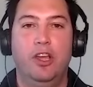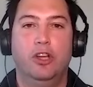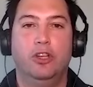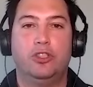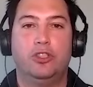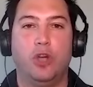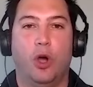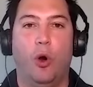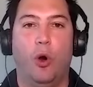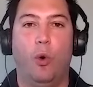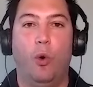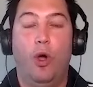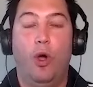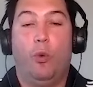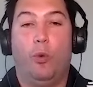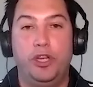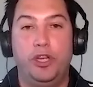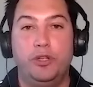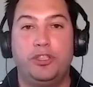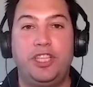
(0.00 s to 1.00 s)
So
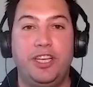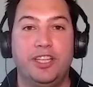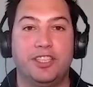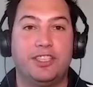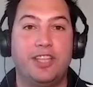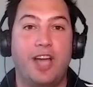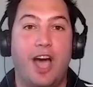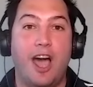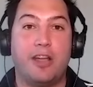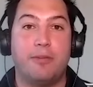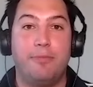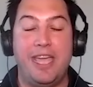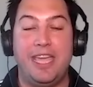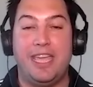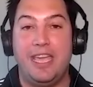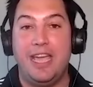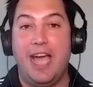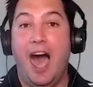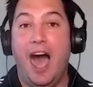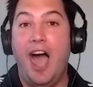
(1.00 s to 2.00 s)
when you see a stock
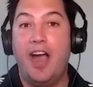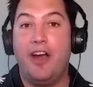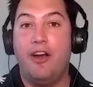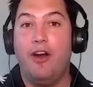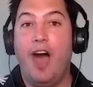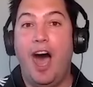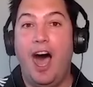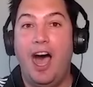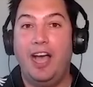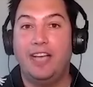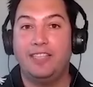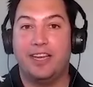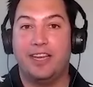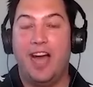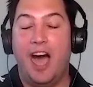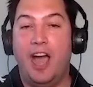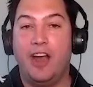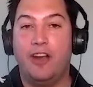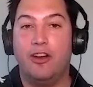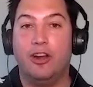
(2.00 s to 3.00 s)
making higher highs and
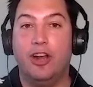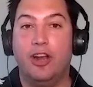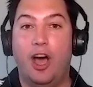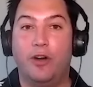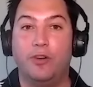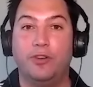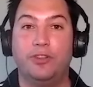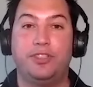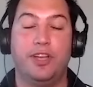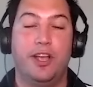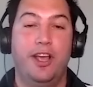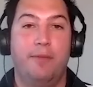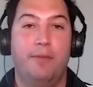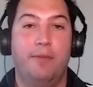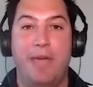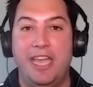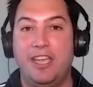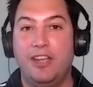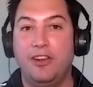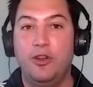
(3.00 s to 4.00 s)
higher lows,
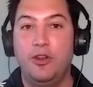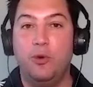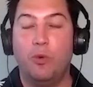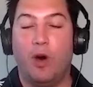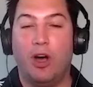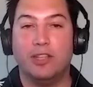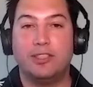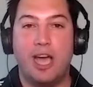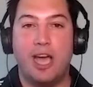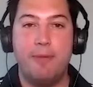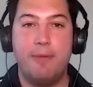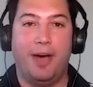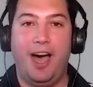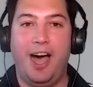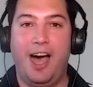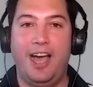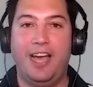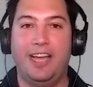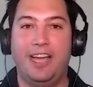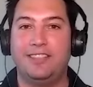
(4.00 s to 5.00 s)
making new all-time
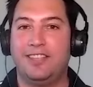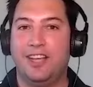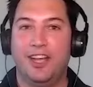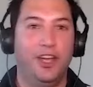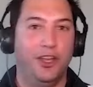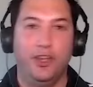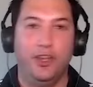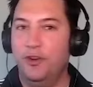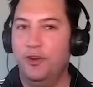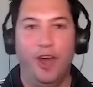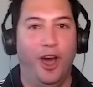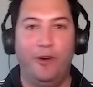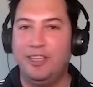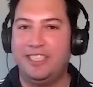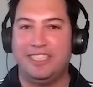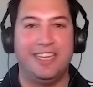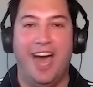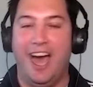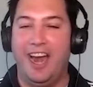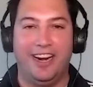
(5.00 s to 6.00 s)
highs,
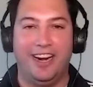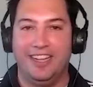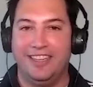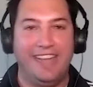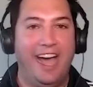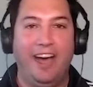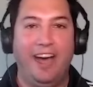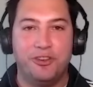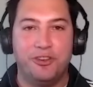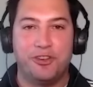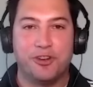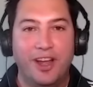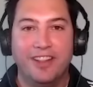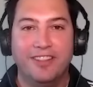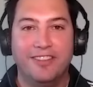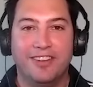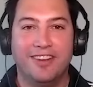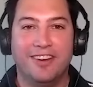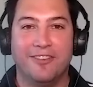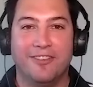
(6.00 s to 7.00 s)
it's not in a downtrend,
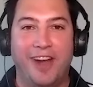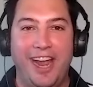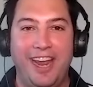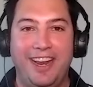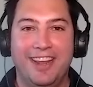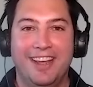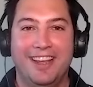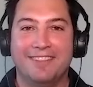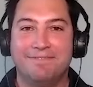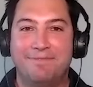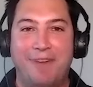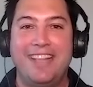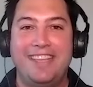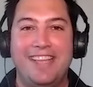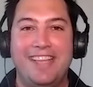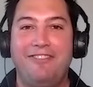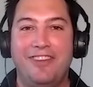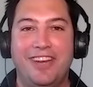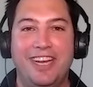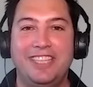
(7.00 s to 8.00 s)
right? By
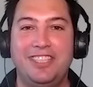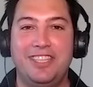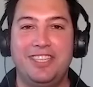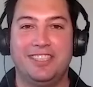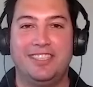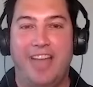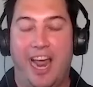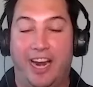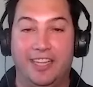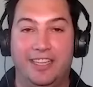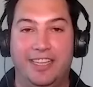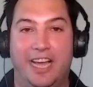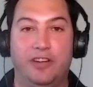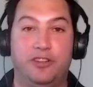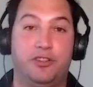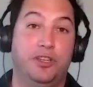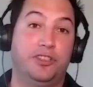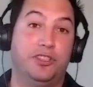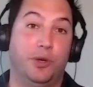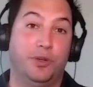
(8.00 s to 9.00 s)
definition, it's not in a
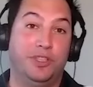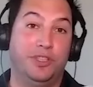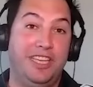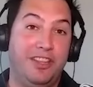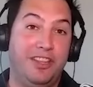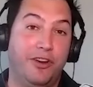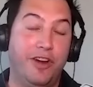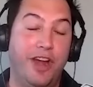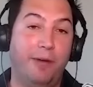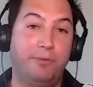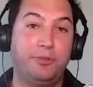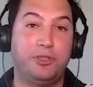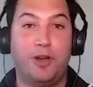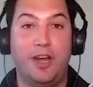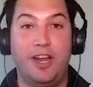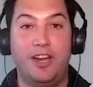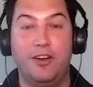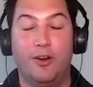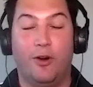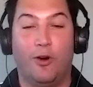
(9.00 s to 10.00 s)
downtrend. So it's either an
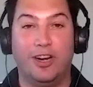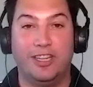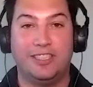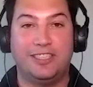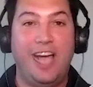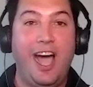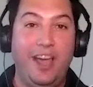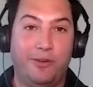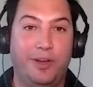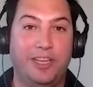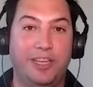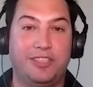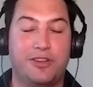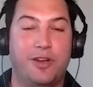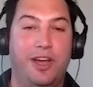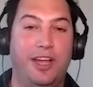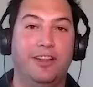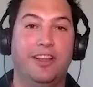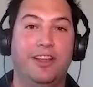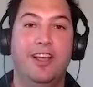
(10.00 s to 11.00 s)
uptrend or a sideways
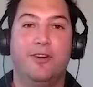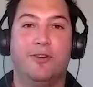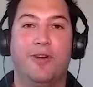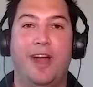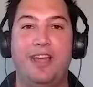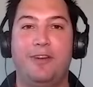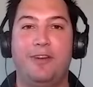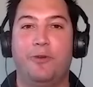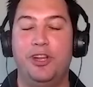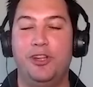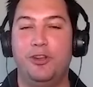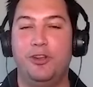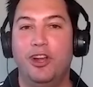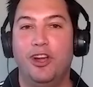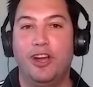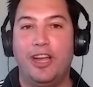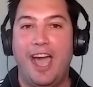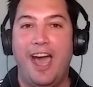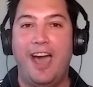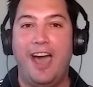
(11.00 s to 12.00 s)
trend, right? When you
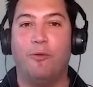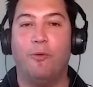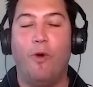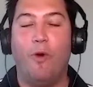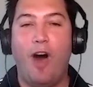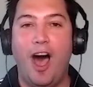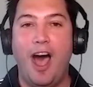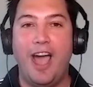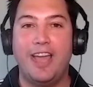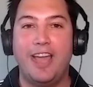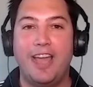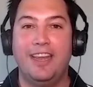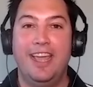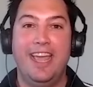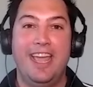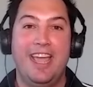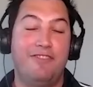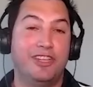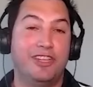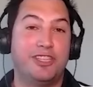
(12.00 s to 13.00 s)
look at wine,
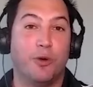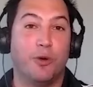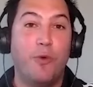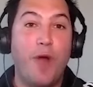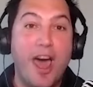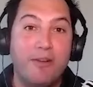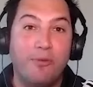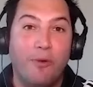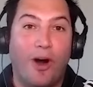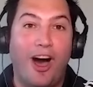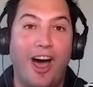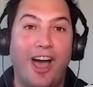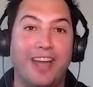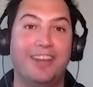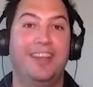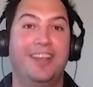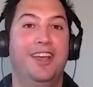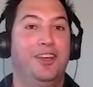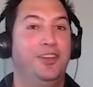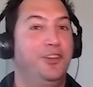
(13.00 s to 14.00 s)
if it's a red wine,
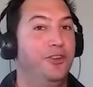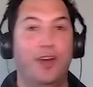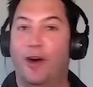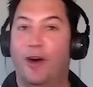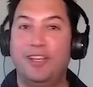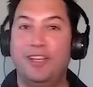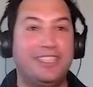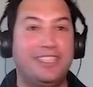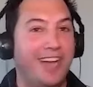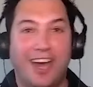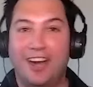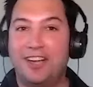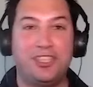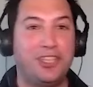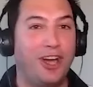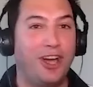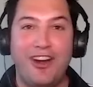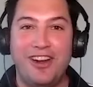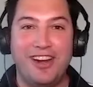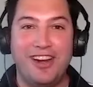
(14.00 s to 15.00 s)
it's not a
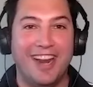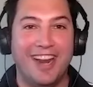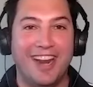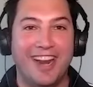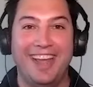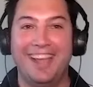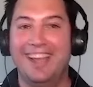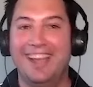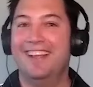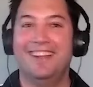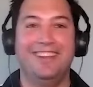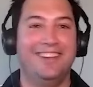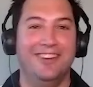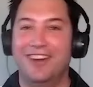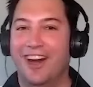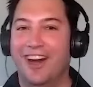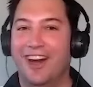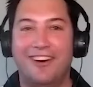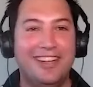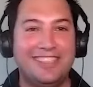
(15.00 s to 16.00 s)
Chardonnay,
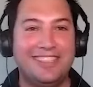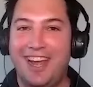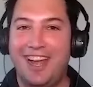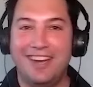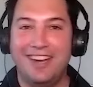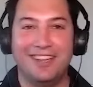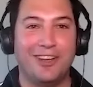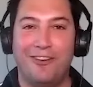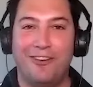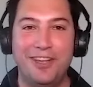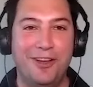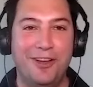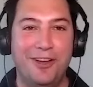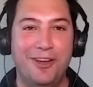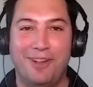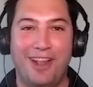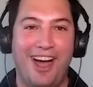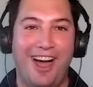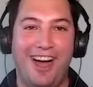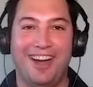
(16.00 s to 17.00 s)
it's not a Sauvignon
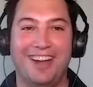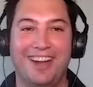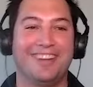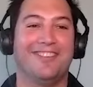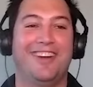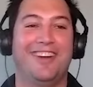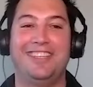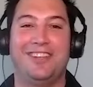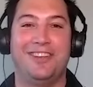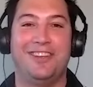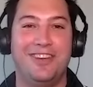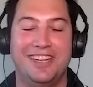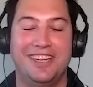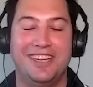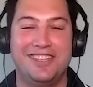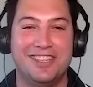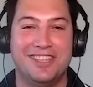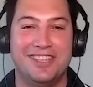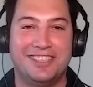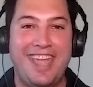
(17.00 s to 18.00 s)
Blanc, right? So you can
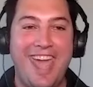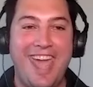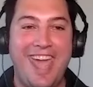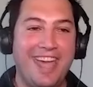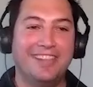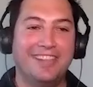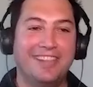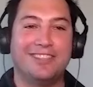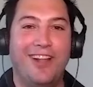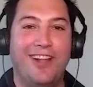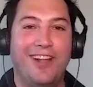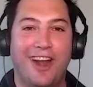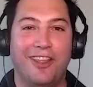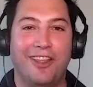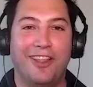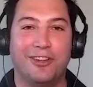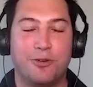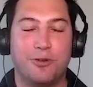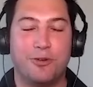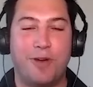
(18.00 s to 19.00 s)
just cancel out of
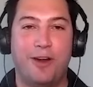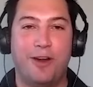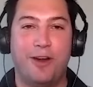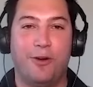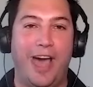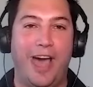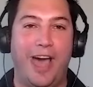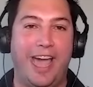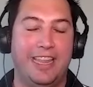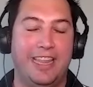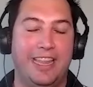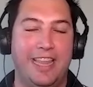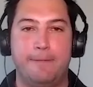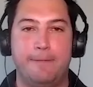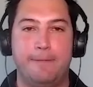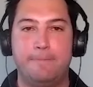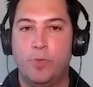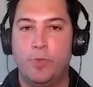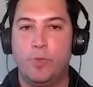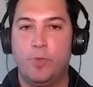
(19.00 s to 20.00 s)
those right away. And
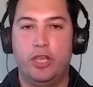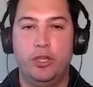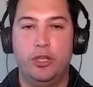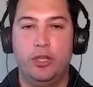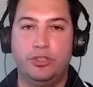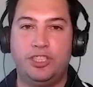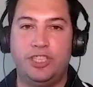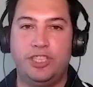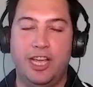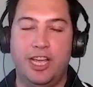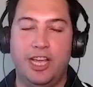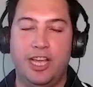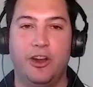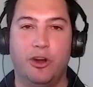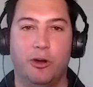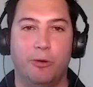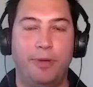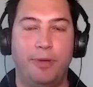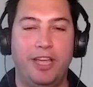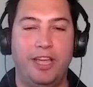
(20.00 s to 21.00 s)
then you see a
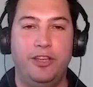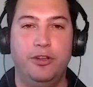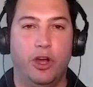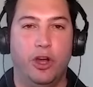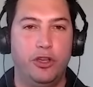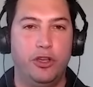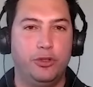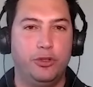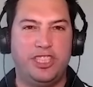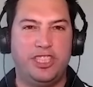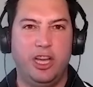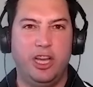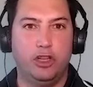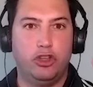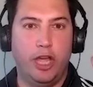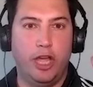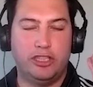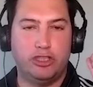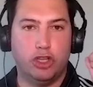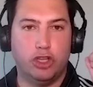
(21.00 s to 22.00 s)
little bit,
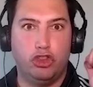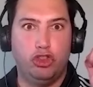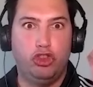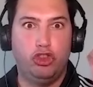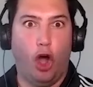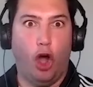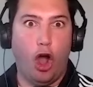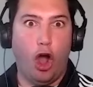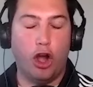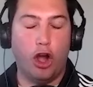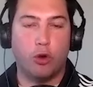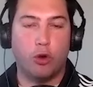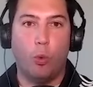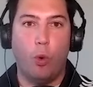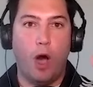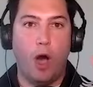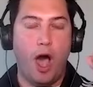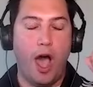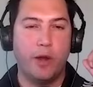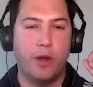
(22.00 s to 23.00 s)
it's a dark
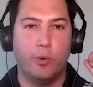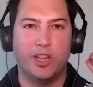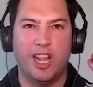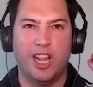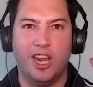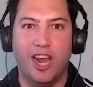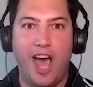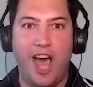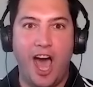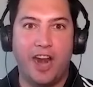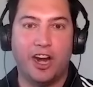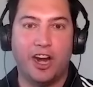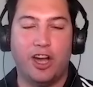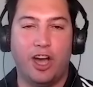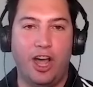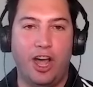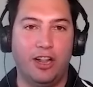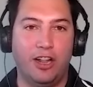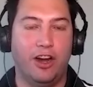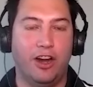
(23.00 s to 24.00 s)
wine with a lot of
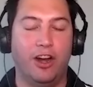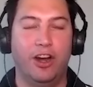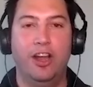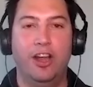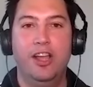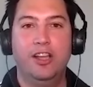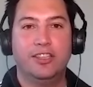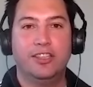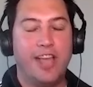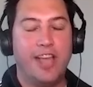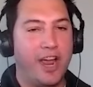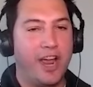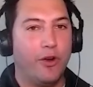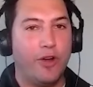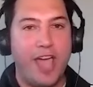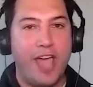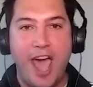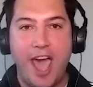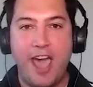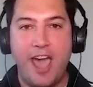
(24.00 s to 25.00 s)
color. It's like,
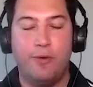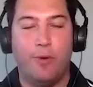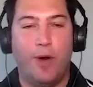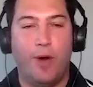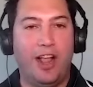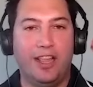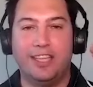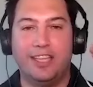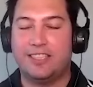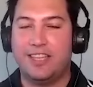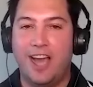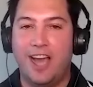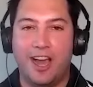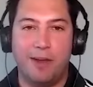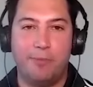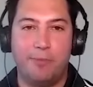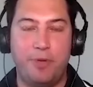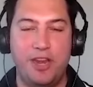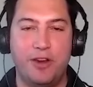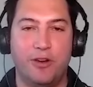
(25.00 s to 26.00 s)
okay, well, it's not a
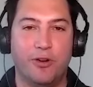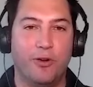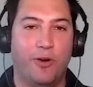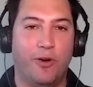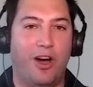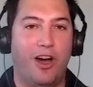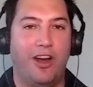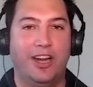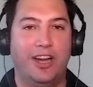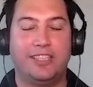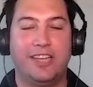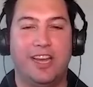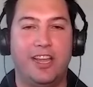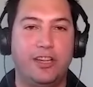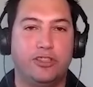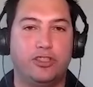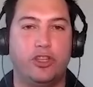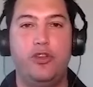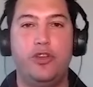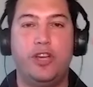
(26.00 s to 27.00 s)
Pinot Noir. It's not,
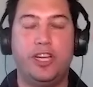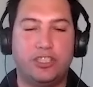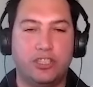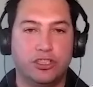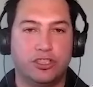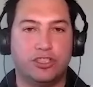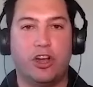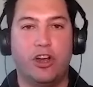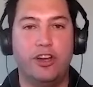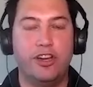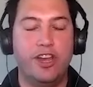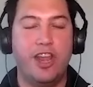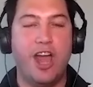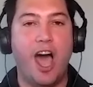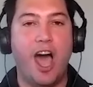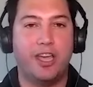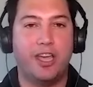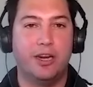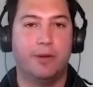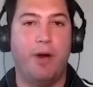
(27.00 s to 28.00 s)
so you can just start
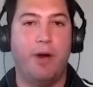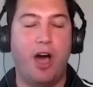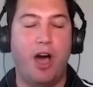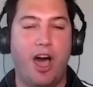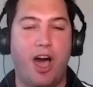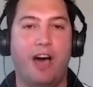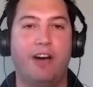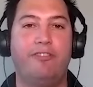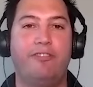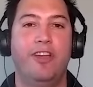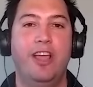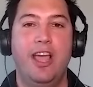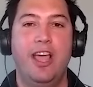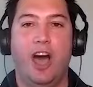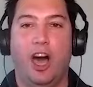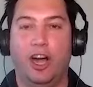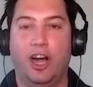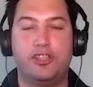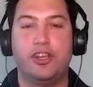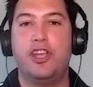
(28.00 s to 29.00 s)
knocking them off
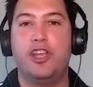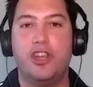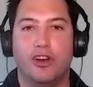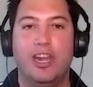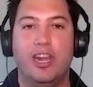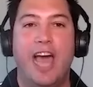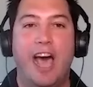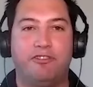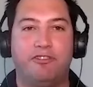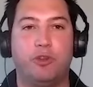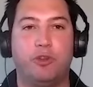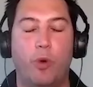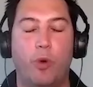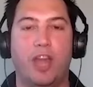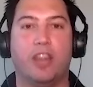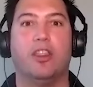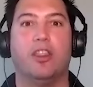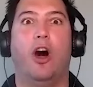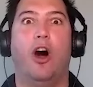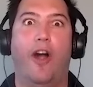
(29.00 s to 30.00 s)
until you're left
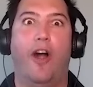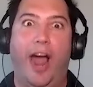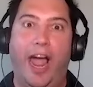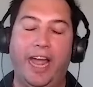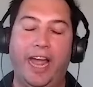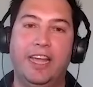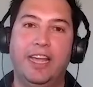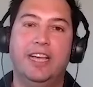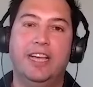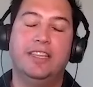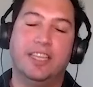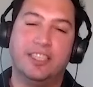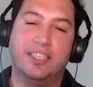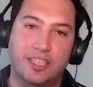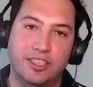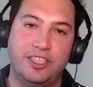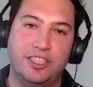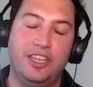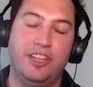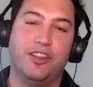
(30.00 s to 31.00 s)
with, all right, this
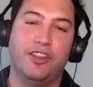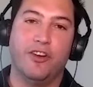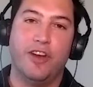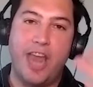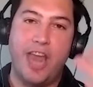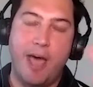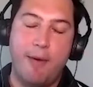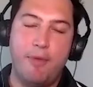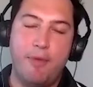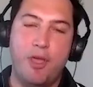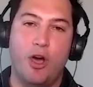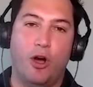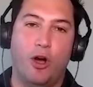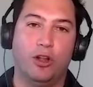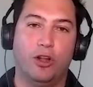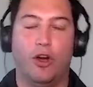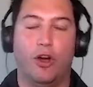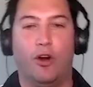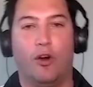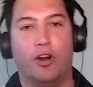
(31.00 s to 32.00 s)
is either a
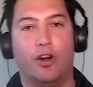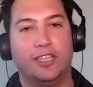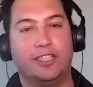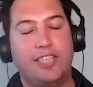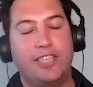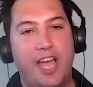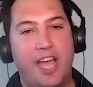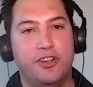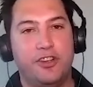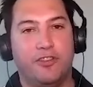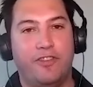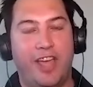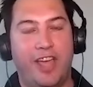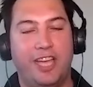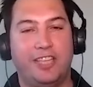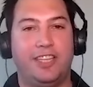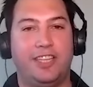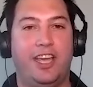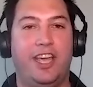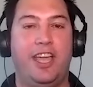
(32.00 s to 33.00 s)
Nebbiolo or a
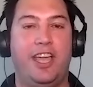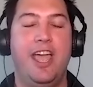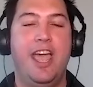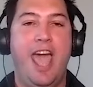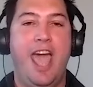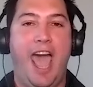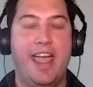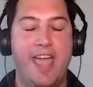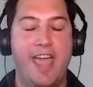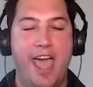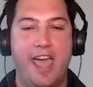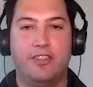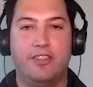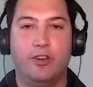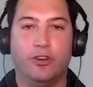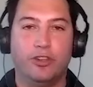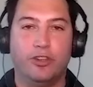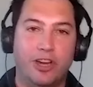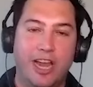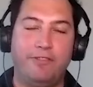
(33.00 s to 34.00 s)
Sangiovese, and then
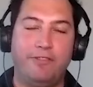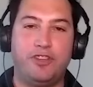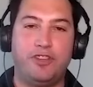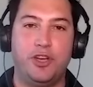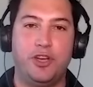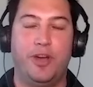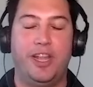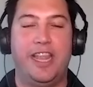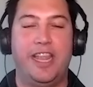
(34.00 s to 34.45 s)
those you're left to, and